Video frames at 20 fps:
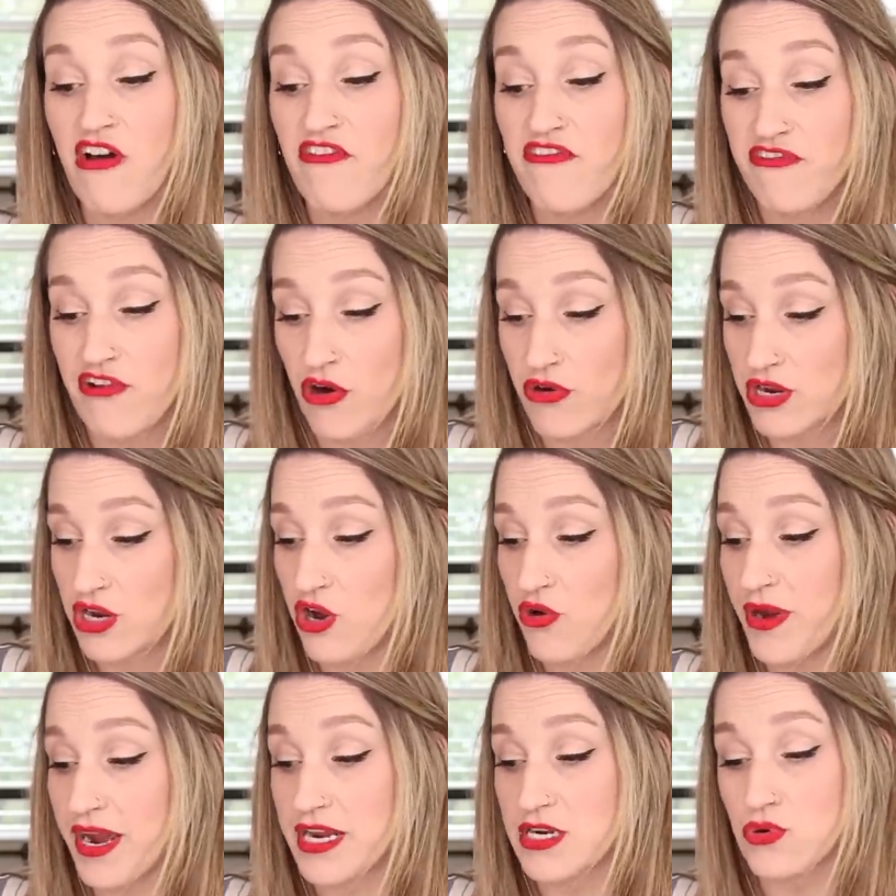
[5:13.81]

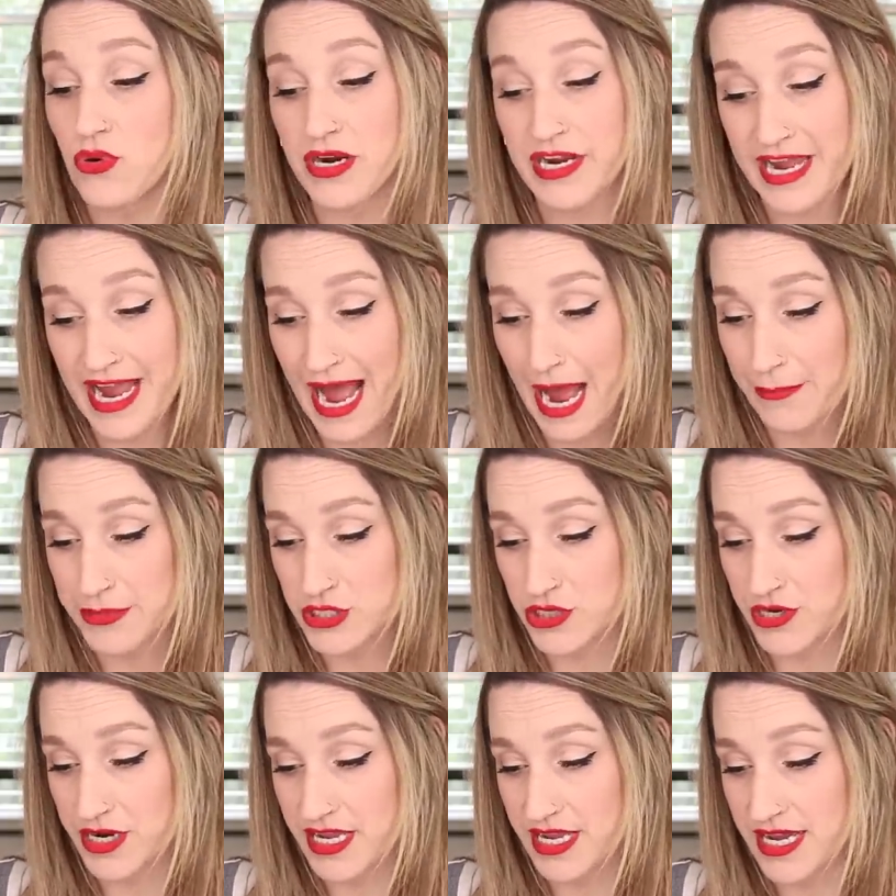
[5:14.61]
photo and or
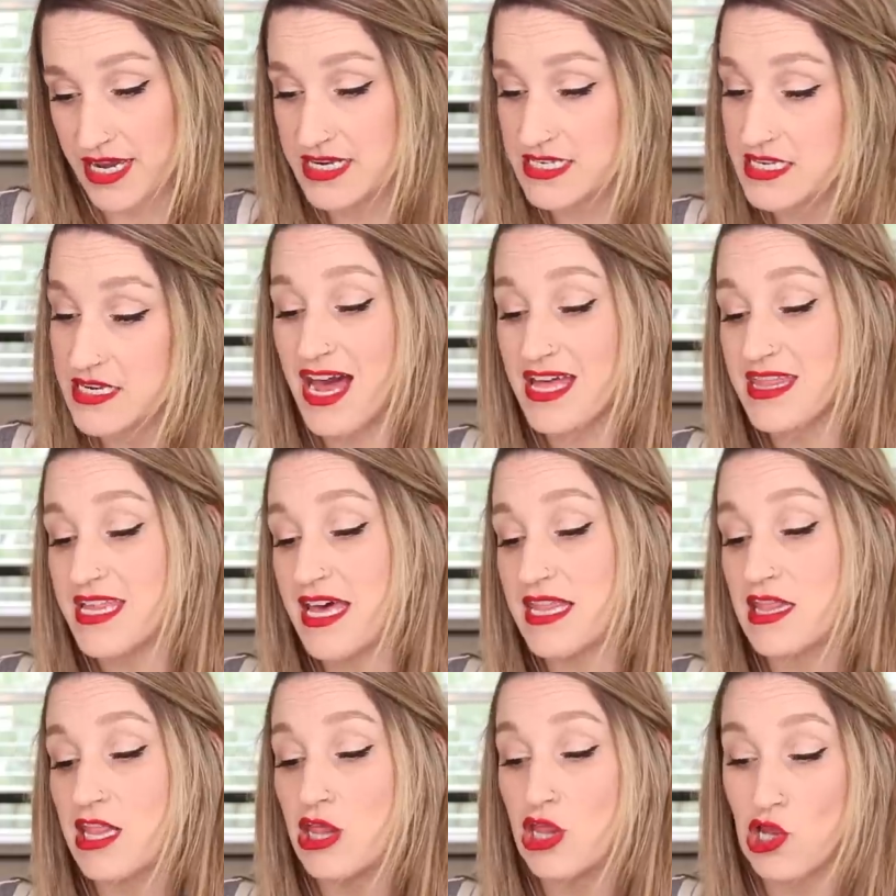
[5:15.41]
capturing it, and
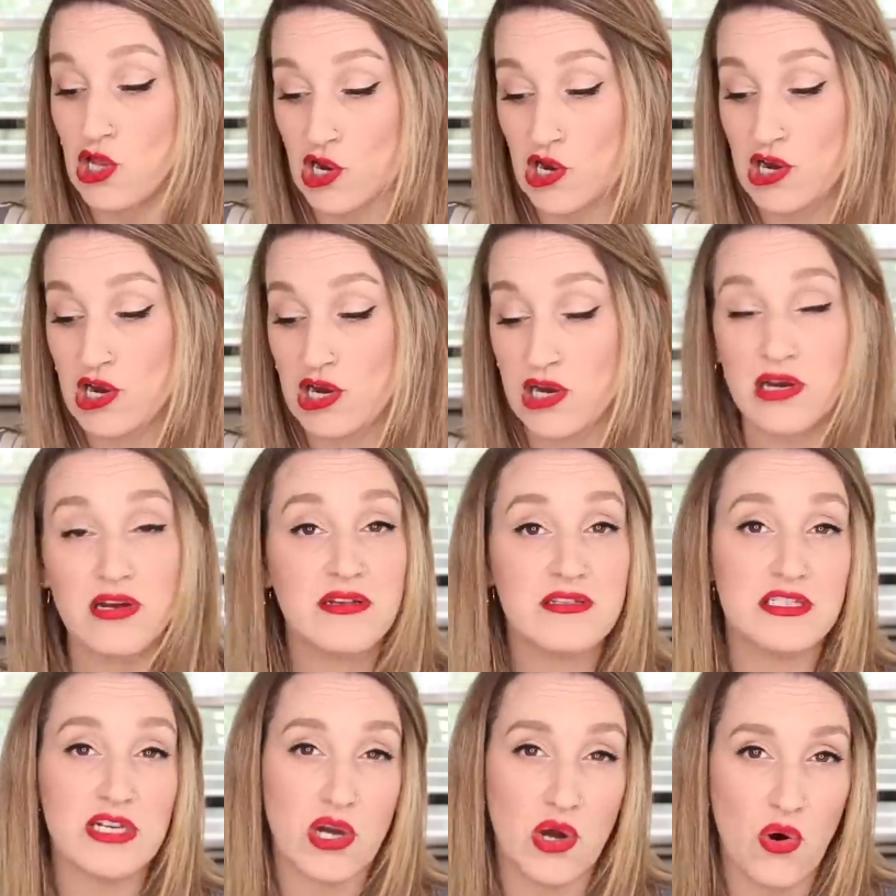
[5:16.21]
then look,
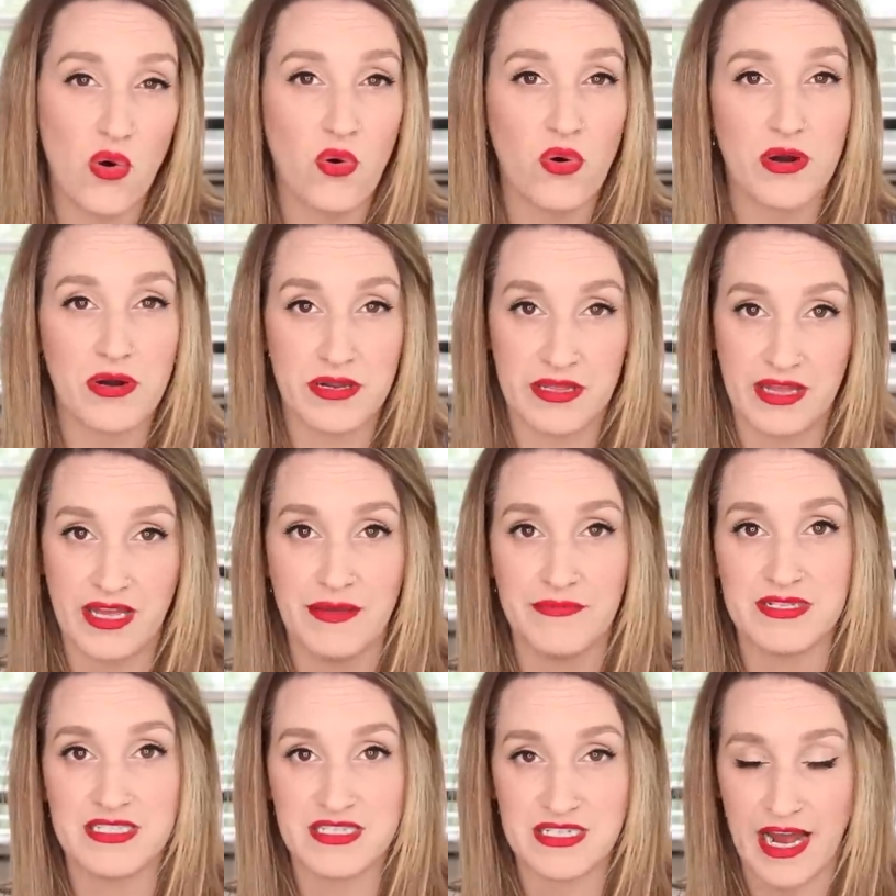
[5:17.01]
decor
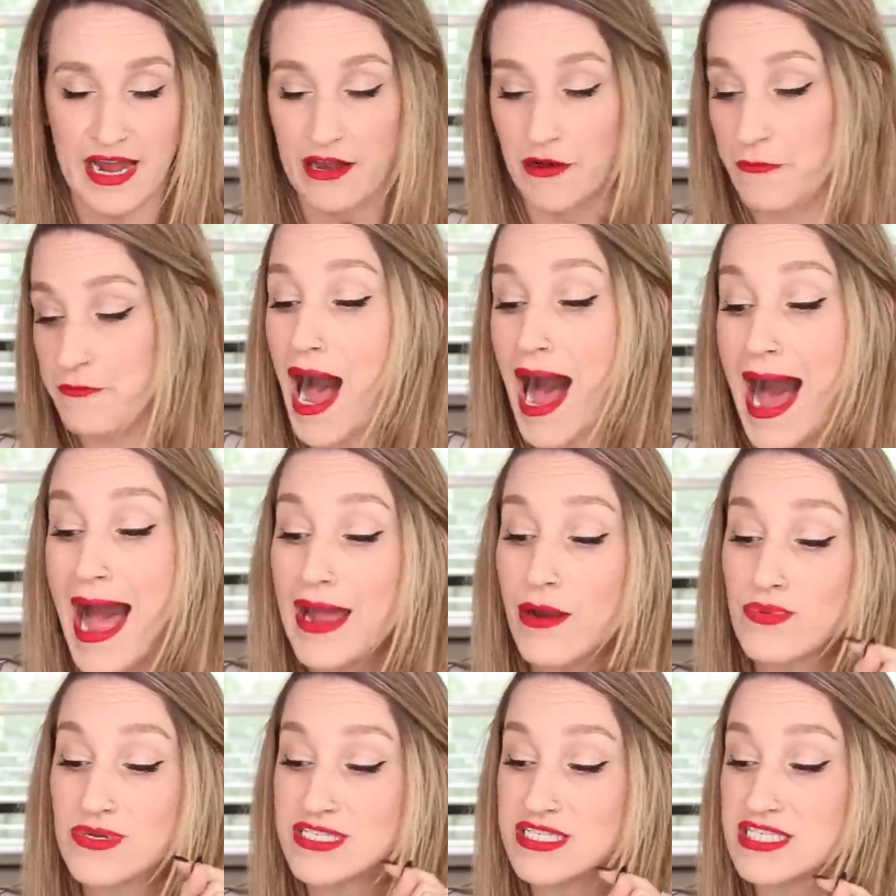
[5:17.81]
theme style.
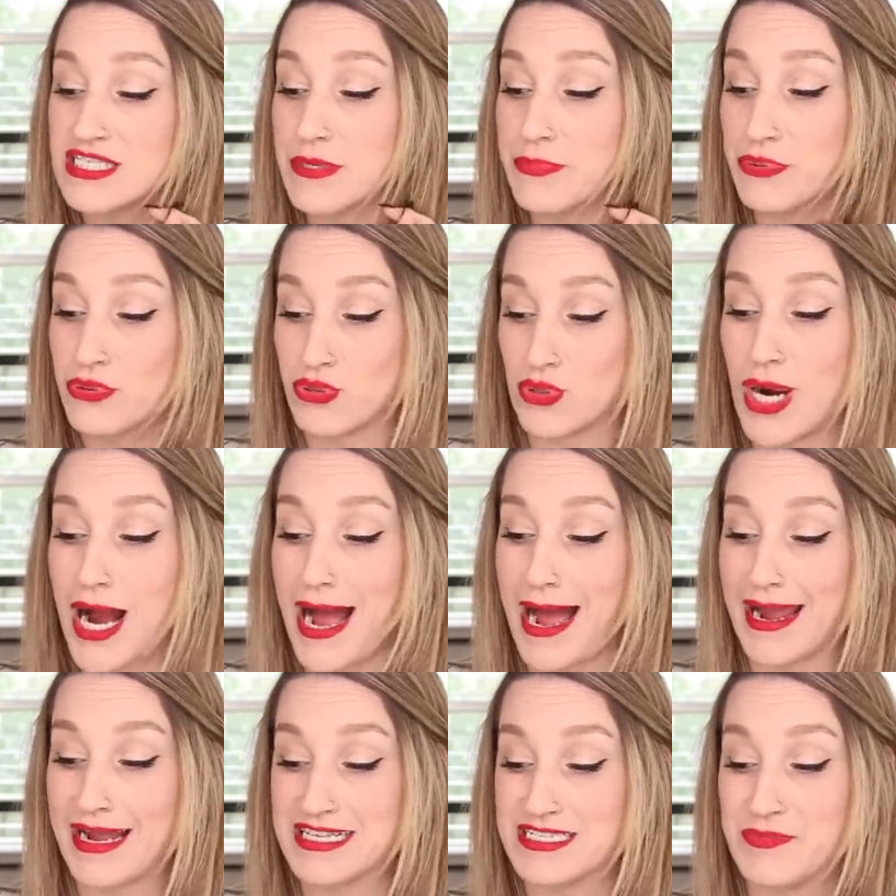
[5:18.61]
I was
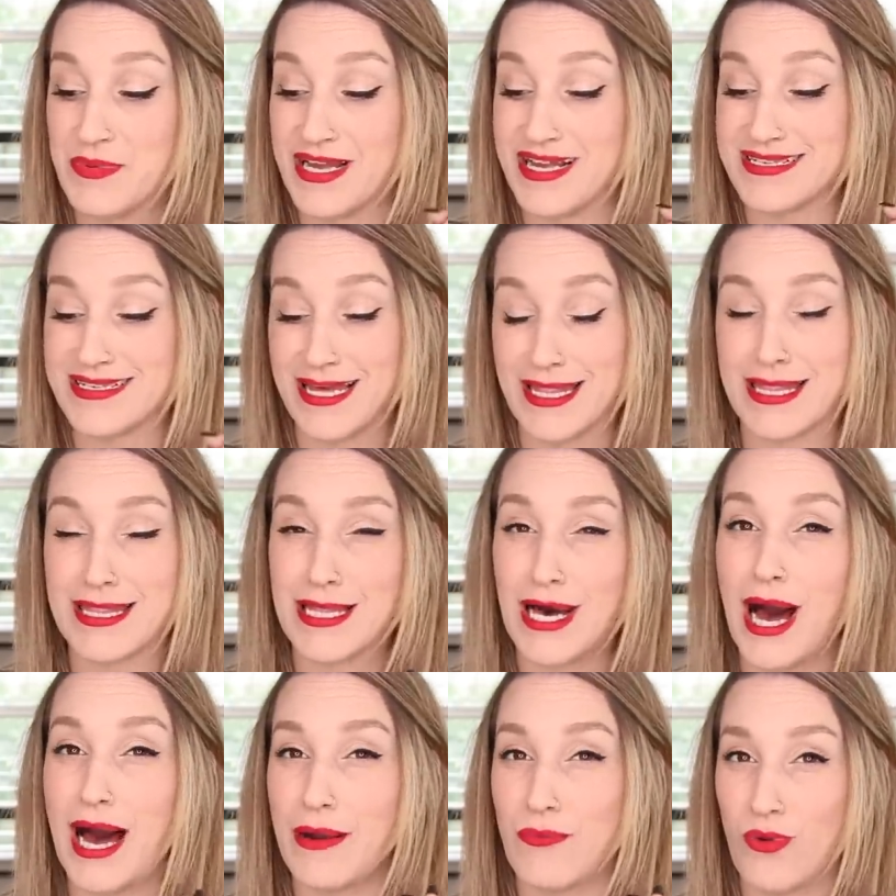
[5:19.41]
surprised because I
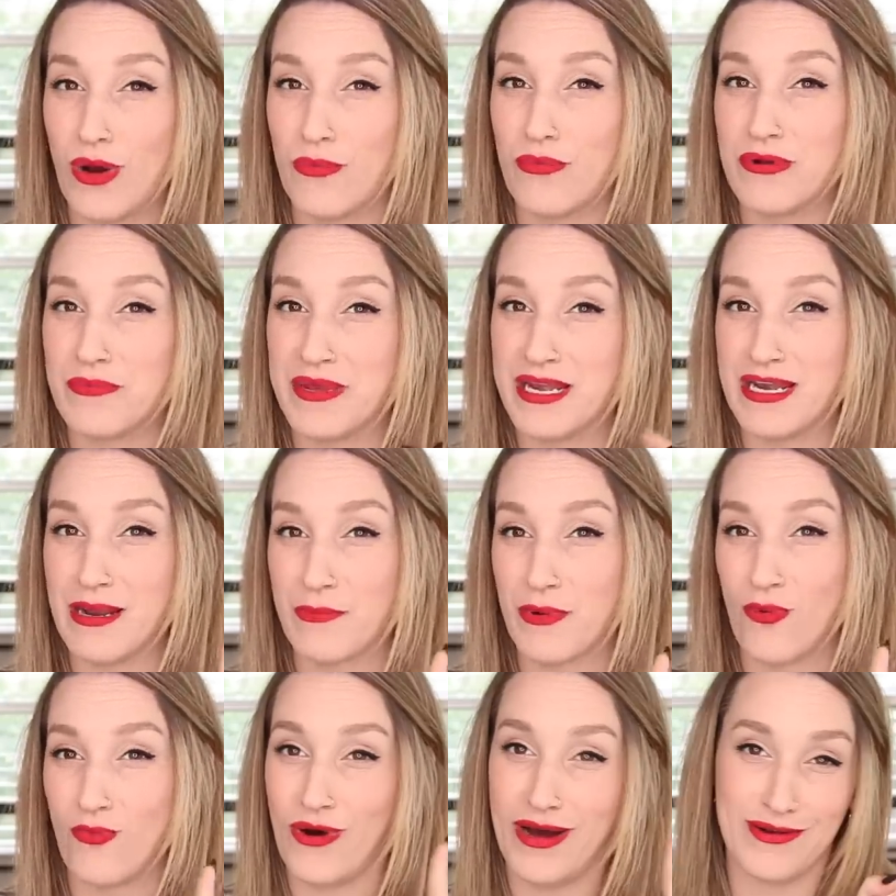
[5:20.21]
thought what would be
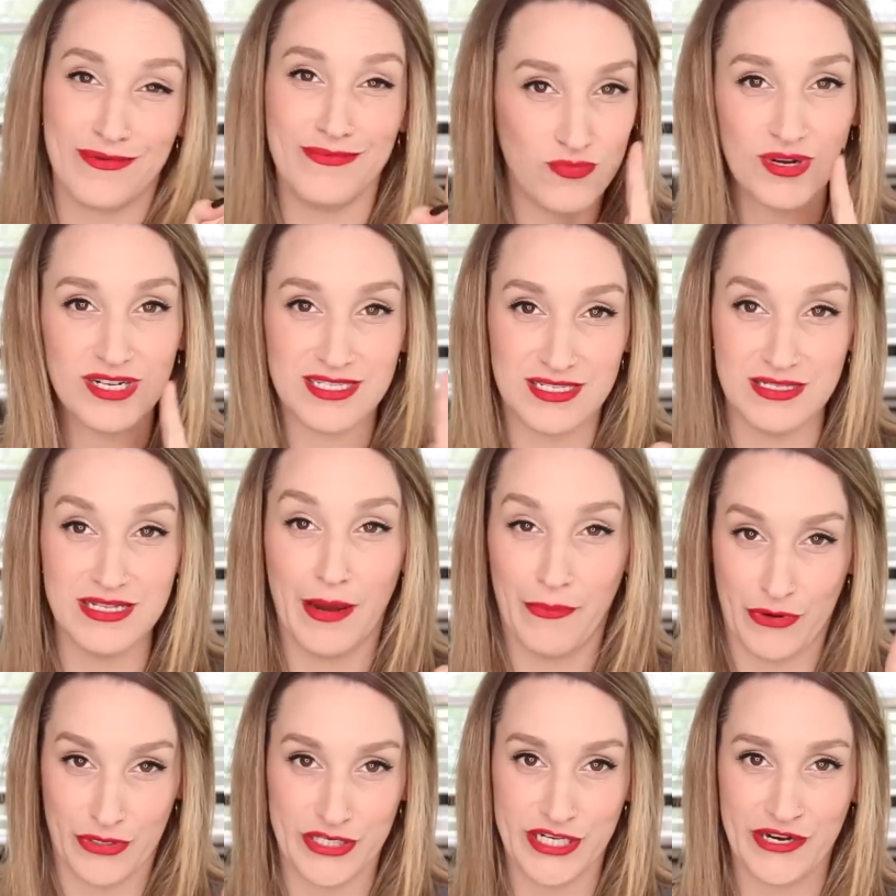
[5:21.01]
number one was
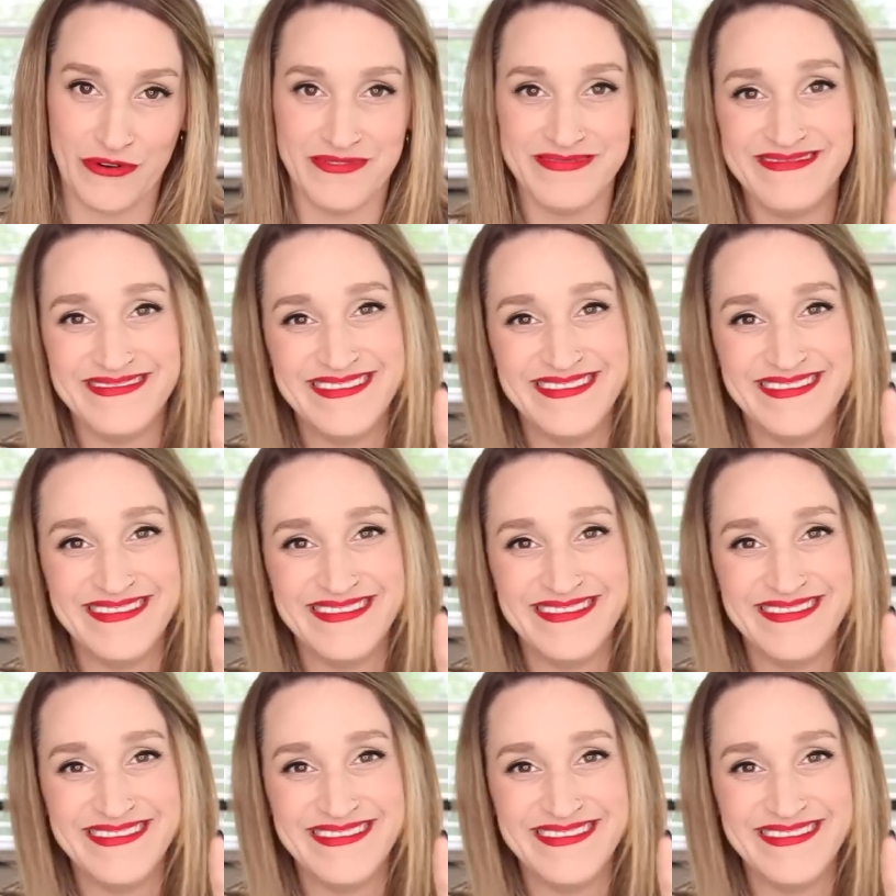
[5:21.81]
number two.